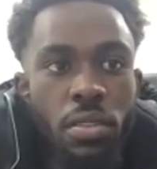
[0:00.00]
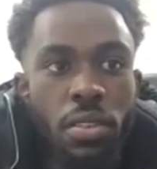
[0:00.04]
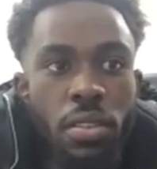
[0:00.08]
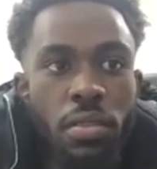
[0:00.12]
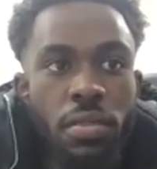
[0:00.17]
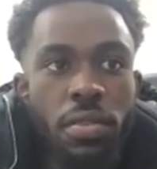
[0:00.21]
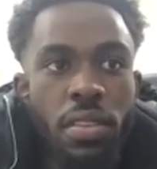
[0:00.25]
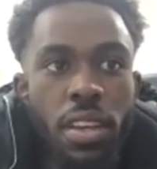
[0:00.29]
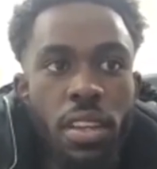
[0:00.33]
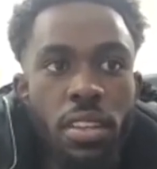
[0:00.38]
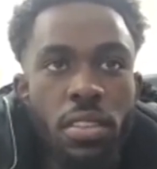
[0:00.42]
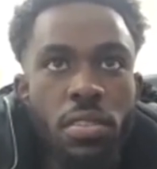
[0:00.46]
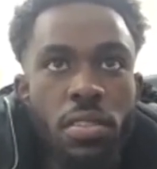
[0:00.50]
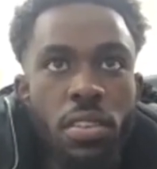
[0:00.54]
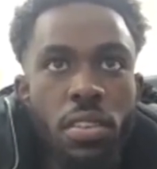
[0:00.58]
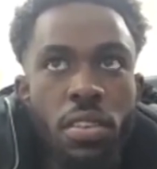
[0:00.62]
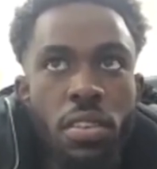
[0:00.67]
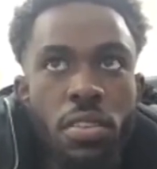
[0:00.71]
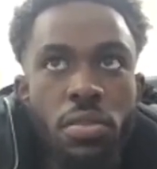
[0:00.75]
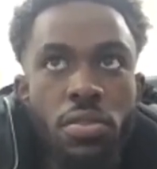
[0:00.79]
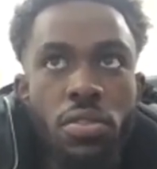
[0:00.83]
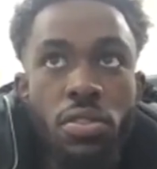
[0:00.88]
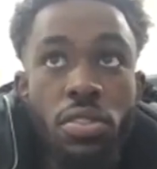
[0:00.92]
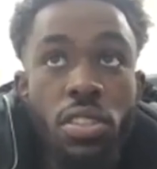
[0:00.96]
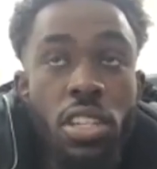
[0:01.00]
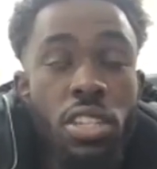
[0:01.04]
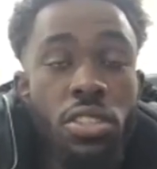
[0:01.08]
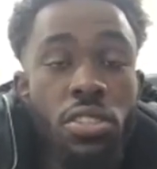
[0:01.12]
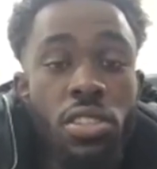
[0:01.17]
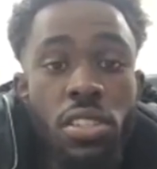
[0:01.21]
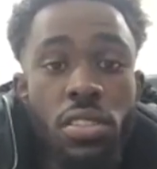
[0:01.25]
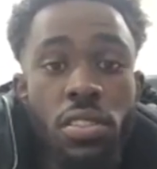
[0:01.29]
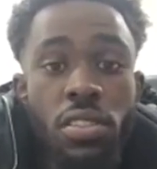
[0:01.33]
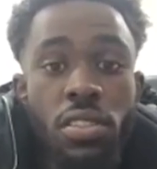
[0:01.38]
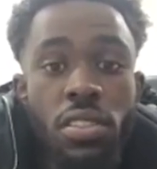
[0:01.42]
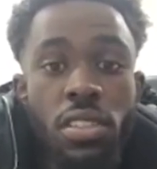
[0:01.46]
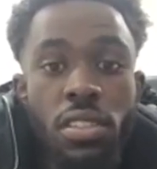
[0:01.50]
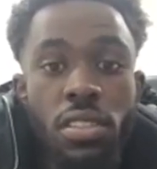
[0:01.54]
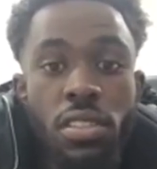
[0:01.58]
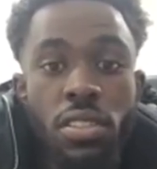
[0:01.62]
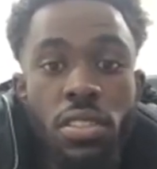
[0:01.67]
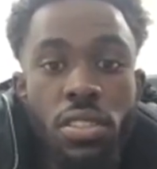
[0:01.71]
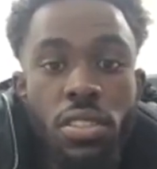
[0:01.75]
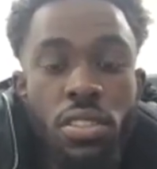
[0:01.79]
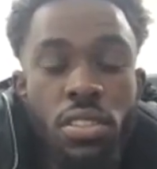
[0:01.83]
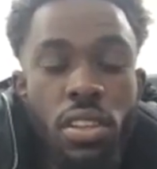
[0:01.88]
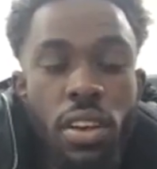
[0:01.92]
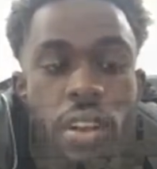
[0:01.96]
effect literally as the season
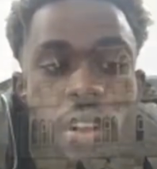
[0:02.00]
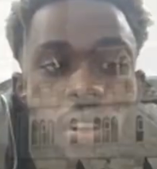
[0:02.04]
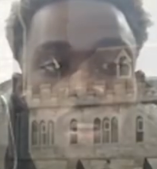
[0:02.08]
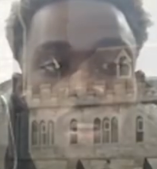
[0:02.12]
just started